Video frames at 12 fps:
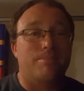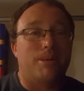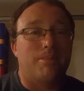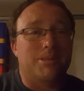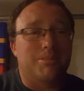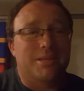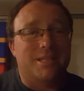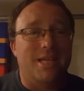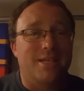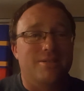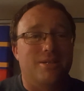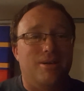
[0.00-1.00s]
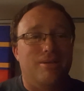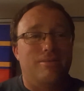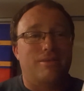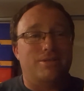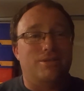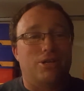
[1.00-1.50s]
pumped up to 10, so
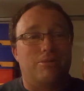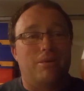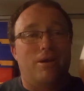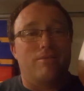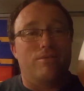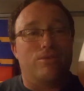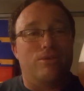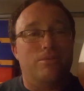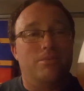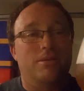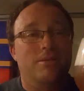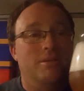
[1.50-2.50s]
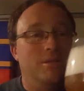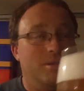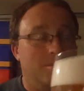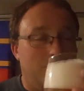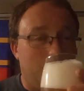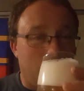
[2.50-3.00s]
hopefully it's not going to be over the top.
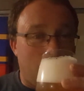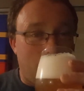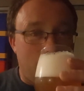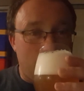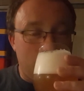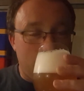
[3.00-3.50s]
So